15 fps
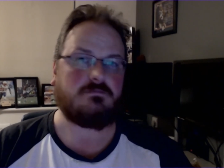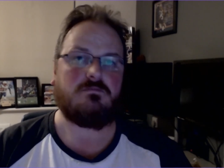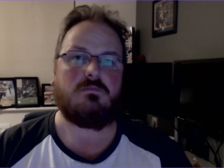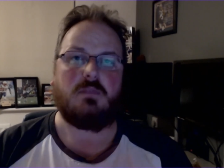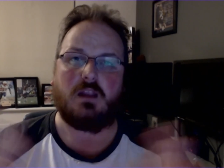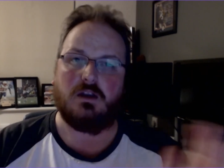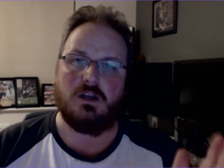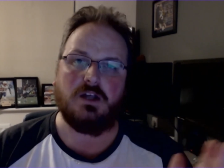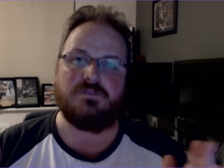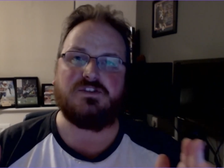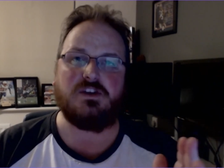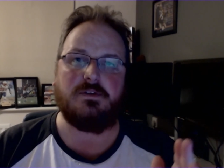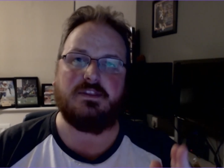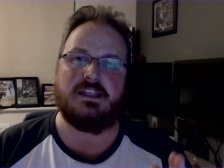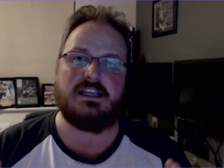Love
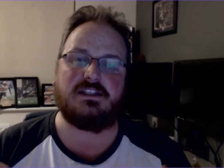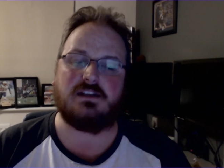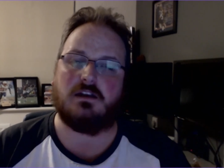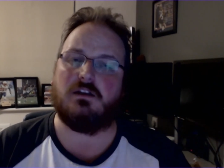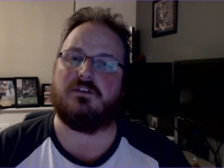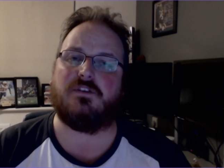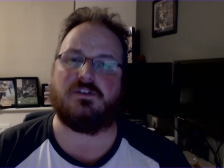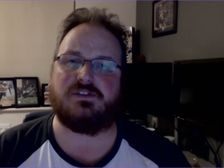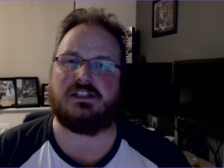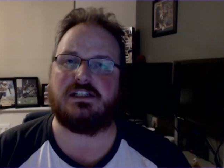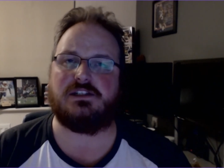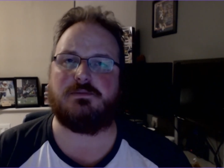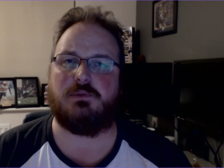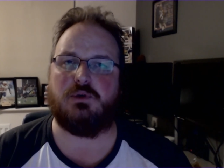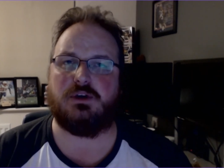doing this, love obviously
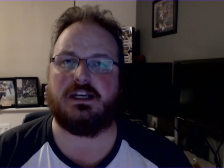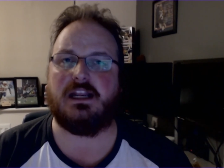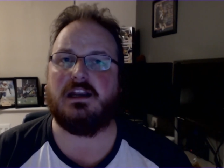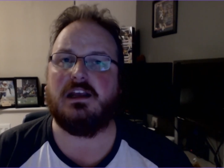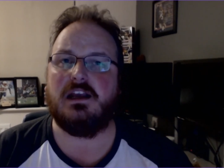supporting it.